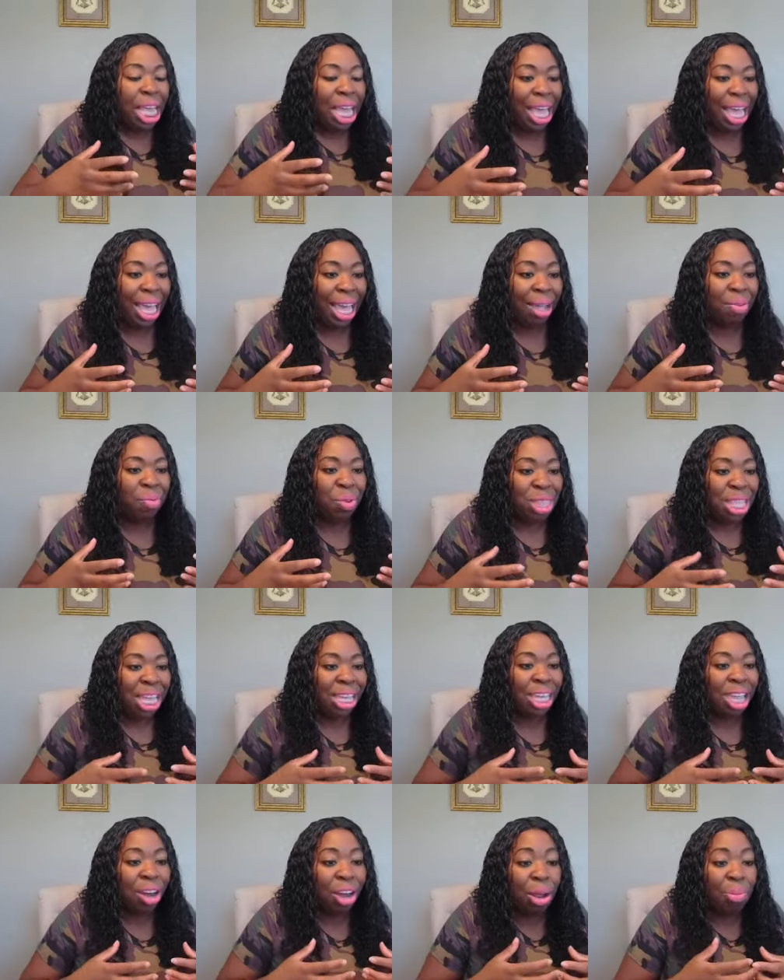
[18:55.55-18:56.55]
And when they
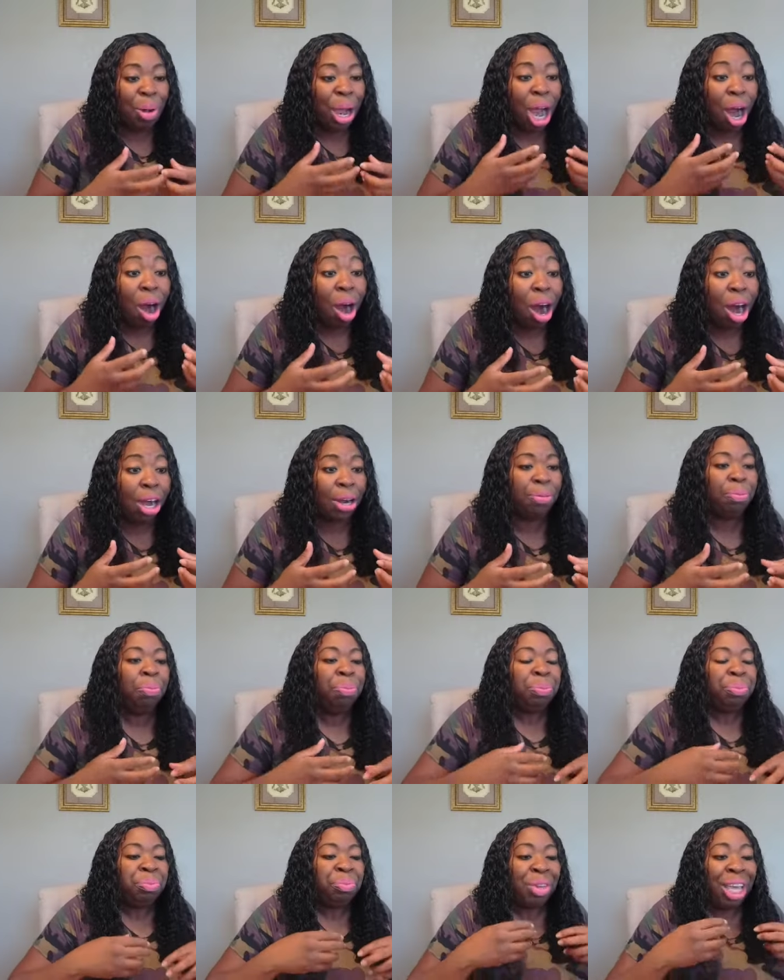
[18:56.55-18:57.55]
carry my heart,
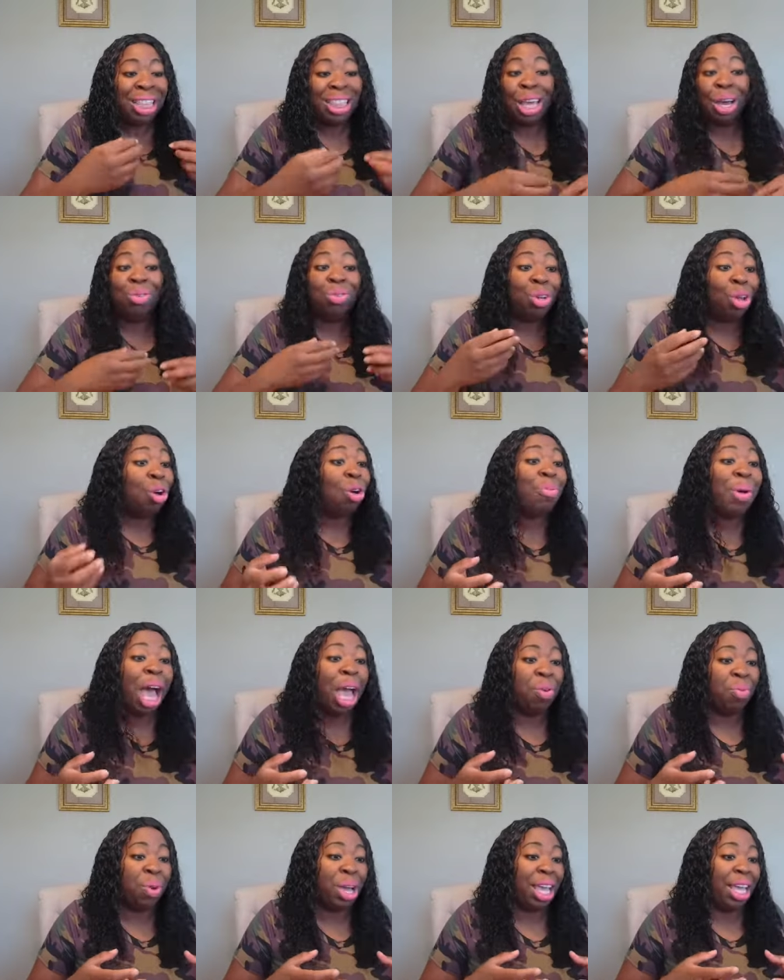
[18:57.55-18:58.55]
They'll know
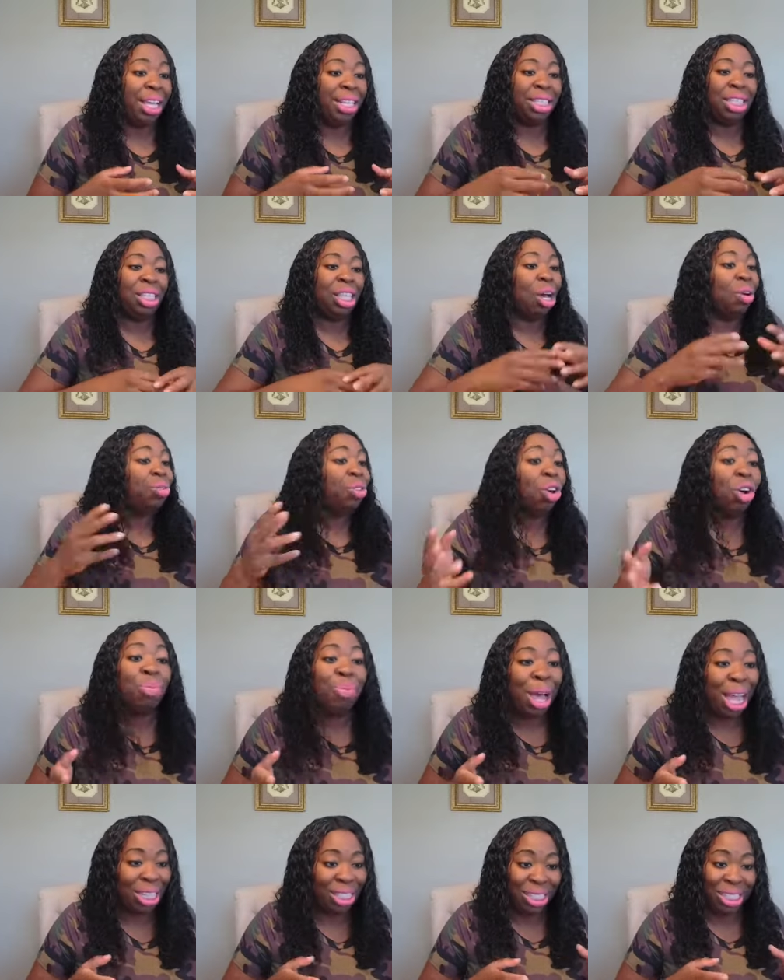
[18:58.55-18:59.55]
my ways. They'll know
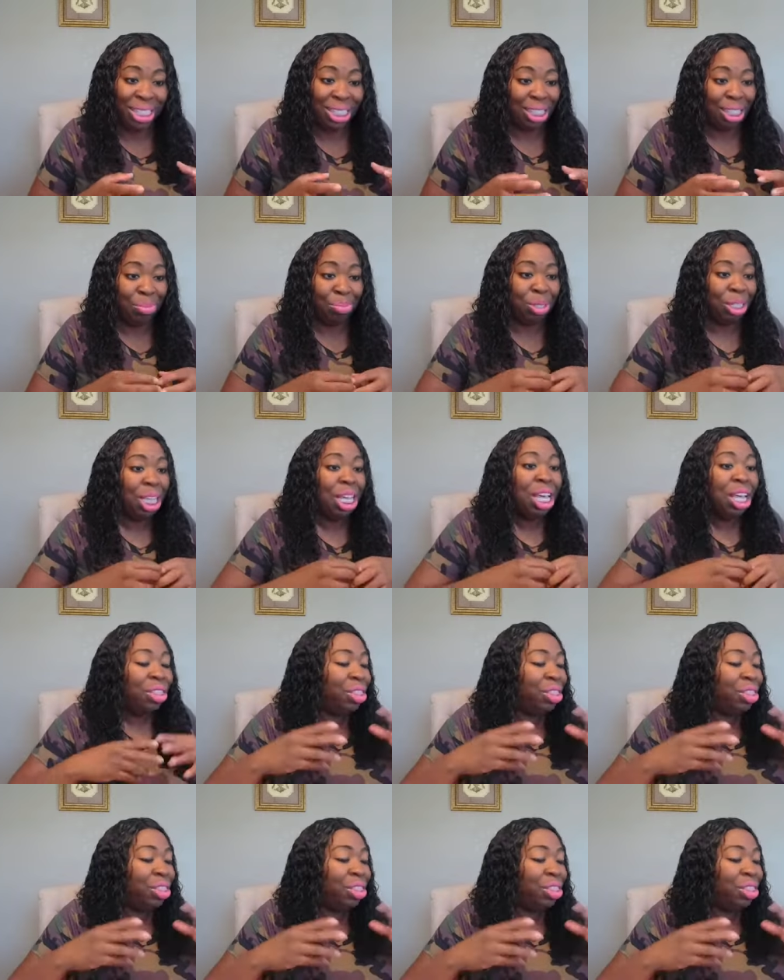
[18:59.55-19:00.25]
my systems.